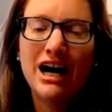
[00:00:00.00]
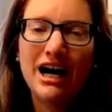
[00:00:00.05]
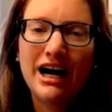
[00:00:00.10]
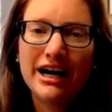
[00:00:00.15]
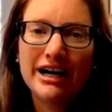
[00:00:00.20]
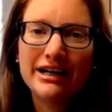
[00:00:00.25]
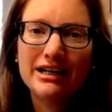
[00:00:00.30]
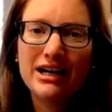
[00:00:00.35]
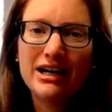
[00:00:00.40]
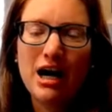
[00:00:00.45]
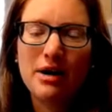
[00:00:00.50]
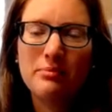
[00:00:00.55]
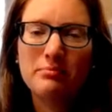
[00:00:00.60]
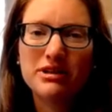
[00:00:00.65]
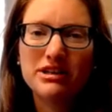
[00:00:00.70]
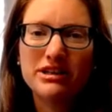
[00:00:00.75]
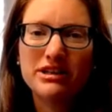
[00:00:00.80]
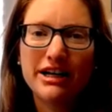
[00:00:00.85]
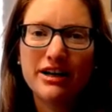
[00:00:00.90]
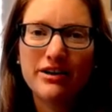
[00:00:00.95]
Hi, I'm
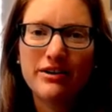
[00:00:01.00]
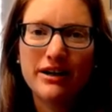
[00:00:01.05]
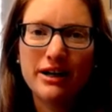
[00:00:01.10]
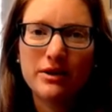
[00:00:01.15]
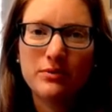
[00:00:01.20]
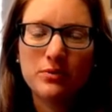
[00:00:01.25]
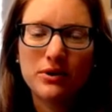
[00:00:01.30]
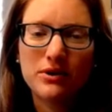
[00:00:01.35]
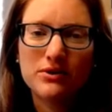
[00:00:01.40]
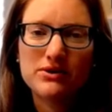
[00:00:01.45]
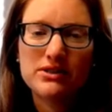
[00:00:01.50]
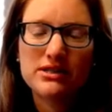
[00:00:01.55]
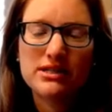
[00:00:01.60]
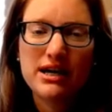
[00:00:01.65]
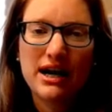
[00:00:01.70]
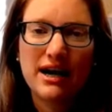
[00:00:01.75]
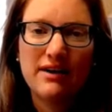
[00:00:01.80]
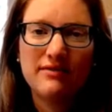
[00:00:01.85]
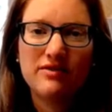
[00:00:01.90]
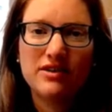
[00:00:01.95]
Claire Edwards.
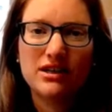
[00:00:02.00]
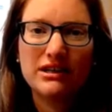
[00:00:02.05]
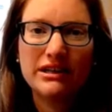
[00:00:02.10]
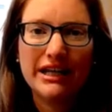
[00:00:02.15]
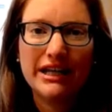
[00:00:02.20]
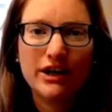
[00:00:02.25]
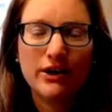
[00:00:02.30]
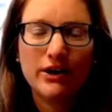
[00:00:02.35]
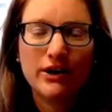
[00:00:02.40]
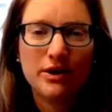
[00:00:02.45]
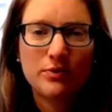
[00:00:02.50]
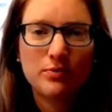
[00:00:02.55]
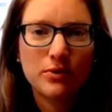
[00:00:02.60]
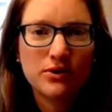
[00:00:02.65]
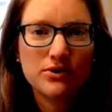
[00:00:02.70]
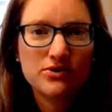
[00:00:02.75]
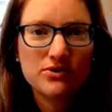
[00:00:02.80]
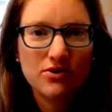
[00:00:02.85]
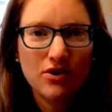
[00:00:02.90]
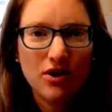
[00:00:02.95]
I have the Claire
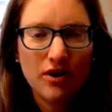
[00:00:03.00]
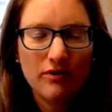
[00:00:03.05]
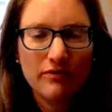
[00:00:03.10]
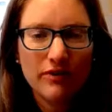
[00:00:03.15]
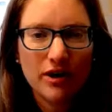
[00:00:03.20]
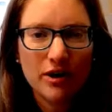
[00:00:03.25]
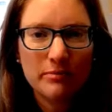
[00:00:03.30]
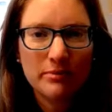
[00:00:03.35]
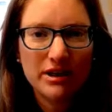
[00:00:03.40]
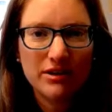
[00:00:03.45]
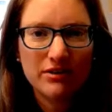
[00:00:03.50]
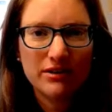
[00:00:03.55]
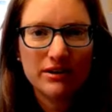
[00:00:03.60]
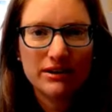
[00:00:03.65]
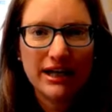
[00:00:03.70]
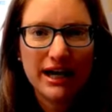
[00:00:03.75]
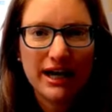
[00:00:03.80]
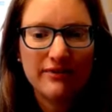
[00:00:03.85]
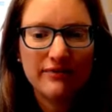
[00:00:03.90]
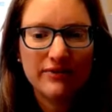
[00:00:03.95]
Edwards Law Firm here
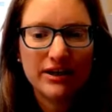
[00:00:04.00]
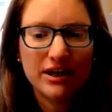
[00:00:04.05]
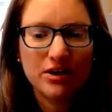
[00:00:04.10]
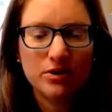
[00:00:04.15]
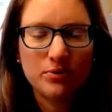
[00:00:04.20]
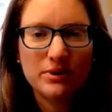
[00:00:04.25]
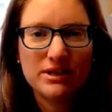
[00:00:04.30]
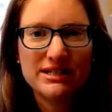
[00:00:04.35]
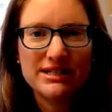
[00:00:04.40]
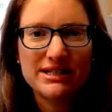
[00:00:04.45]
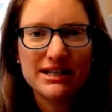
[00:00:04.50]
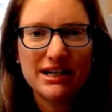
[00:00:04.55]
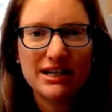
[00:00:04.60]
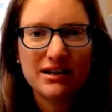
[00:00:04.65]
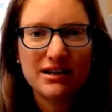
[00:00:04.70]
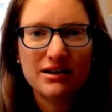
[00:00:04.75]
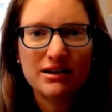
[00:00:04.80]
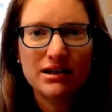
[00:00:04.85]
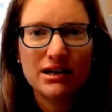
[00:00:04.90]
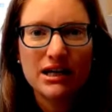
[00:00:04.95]
in Lafayette,
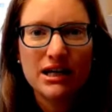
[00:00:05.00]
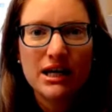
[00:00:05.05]
Louisiana,